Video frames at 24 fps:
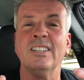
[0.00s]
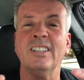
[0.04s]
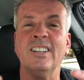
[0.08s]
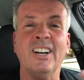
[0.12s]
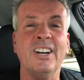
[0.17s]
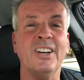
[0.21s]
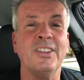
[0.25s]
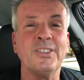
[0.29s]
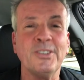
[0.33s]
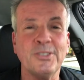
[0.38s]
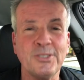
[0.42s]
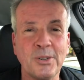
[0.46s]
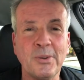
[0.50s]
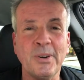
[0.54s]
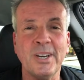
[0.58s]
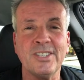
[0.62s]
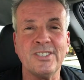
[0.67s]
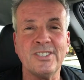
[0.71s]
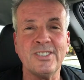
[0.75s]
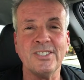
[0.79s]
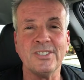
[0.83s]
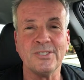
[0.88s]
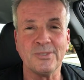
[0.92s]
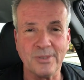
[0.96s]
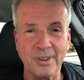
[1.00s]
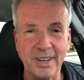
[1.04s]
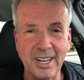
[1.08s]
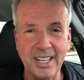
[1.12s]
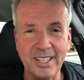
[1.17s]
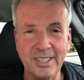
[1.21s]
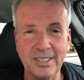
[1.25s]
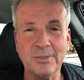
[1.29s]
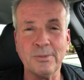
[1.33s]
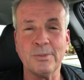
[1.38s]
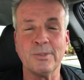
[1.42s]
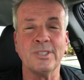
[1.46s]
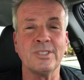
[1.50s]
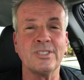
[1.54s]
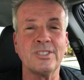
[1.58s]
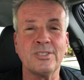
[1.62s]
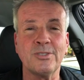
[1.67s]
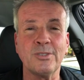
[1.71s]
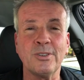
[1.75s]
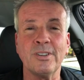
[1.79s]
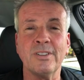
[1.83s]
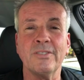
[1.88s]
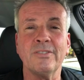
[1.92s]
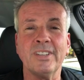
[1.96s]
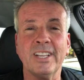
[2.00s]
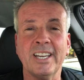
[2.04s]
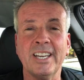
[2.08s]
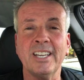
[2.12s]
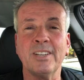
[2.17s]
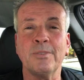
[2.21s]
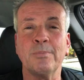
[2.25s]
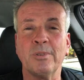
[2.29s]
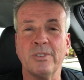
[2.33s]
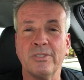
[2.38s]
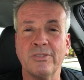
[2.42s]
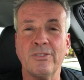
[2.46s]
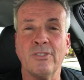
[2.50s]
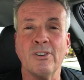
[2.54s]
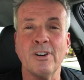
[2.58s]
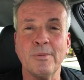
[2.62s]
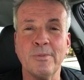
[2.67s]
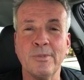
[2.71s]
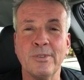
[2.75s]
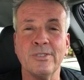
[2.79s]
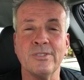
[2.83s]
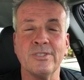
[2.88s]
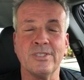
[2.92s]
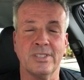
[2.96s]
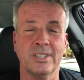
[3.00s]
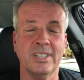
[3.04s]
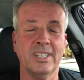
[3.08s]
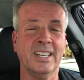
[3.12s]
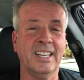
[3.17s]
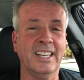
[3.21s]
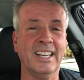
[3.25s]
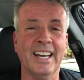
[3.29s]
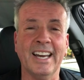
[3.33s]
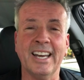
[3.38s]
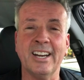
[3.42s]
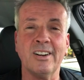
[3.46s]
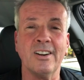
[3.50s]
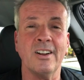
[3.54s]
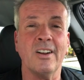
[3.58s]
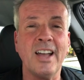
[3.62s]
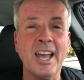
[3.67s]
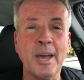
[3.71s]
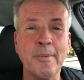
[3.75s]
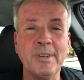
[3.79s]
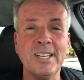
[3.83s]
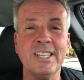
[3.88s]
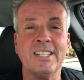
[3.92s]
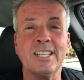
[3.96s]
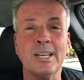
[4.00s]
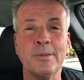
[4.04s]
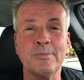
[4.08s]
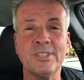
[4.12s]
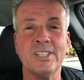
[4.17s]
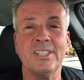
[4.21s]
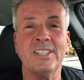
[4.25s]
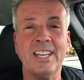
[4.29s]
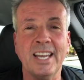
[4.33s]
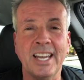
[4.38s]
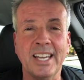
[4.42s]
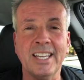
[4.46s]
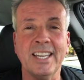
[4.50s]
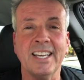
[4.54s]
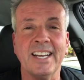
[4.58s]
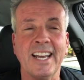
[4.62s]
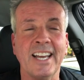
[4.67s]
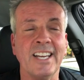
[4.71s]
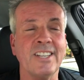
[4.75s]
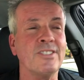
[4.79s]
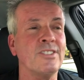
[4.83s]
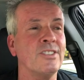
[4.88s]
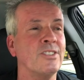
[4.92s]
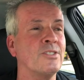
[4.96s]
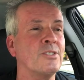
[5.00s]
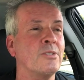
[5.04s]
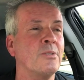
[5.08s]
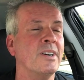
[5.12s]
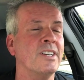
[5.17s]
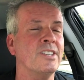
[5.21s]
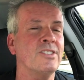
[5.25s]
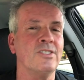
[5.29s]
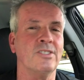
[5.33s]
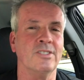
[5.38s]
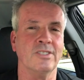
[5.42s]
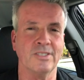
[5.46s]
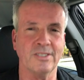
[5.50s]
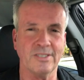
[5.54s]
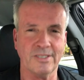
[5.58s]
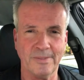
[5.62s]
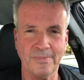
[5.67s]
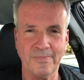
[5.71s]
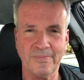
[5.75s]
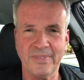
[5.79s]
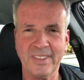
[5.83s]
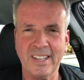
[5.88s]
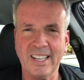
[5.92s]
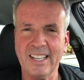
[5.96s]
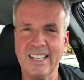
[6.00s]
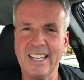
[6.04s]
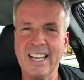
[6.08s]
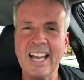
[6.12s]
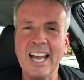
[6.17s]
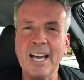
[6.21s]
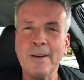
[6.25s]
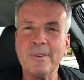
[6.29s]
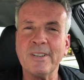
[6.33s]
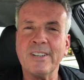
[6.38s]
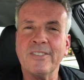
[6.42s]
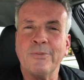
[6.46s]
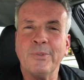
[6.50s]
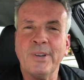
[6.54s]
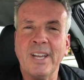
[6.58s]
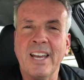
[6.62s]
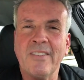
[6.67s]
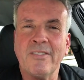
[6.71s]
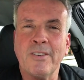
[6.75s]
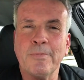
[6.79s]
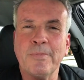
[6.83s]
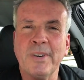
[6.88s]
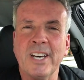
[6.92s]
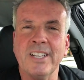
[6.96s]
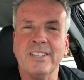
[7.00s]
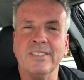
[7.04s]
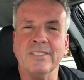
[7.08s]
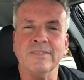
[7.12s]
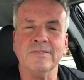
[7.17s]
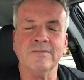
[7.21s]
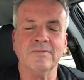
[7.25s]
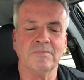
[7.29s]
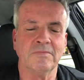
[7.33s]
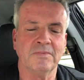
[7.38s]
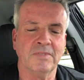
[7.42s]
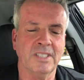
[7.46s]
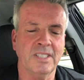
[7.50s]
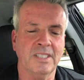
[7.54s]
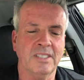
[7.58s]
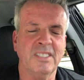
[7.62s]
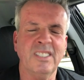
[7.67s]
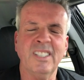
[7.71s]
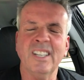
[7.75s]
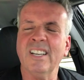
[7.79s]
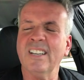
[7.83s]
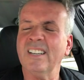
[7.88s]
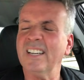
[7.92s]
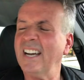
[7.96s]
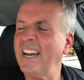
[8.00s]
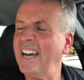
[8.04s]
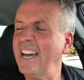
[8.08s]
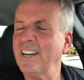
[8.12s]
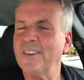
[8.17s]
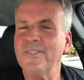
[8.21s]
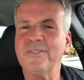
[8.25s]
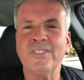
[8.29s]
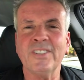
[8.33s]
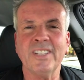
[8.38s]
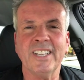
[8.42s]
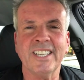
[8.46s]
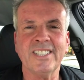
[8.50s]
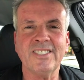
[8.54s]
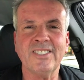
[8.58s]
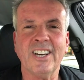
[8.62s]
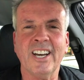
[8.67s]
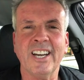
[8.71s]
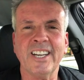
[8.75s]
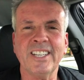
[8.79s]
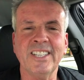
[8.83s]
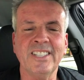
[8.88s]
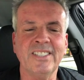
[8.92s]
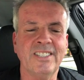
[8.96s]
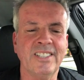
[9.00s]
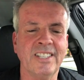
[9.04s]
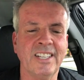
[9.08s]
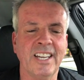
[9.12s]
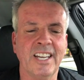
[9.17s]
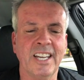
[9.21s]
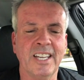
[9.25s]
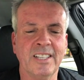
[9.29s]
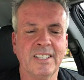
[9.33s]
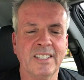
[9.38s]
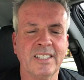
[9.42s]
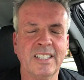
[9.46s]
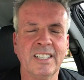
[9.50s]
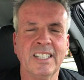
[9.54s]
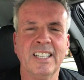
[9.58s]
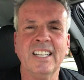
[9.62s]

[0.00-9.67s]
All those questions, right? We're sort of like performers. I don't know how many times a day I get asked those questions. How about if we have a button? You know, I don't feel like talking today.